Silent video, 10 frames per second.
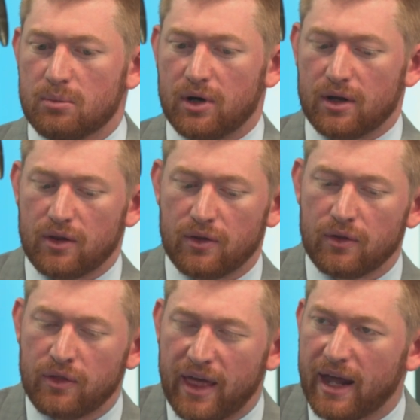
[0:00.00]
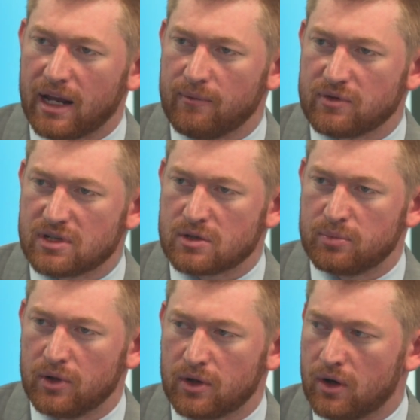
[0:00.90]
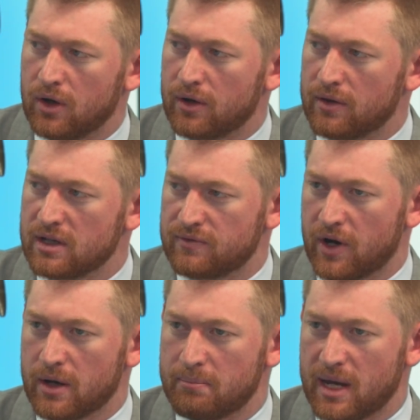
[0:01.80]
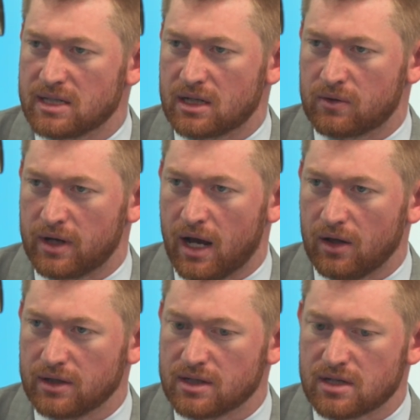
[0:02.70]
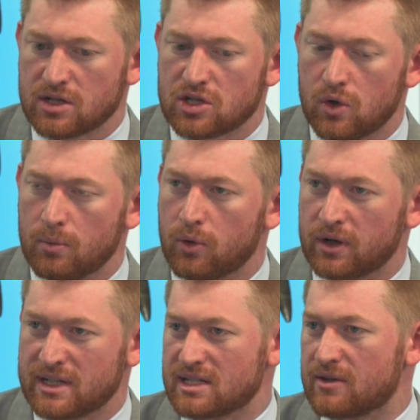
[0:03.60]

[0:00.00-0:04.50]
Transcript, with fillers: But that emphasis put on these very basic realities is so important,